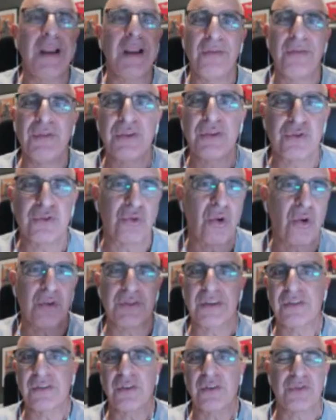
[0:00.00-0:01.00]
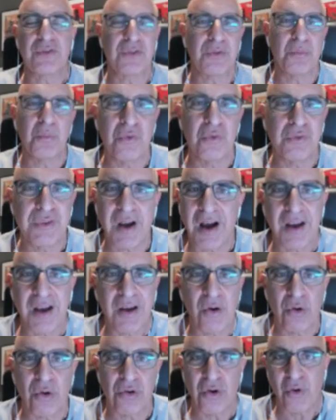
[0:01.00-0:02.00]
beloved stock that just moved
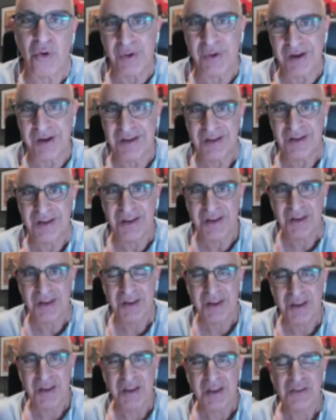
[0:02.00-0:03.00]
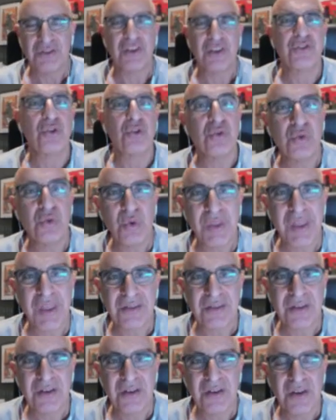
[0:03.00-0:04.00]
higher or lower. Just don't do
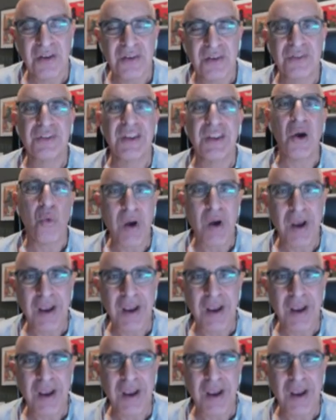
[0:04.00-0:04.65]
that stay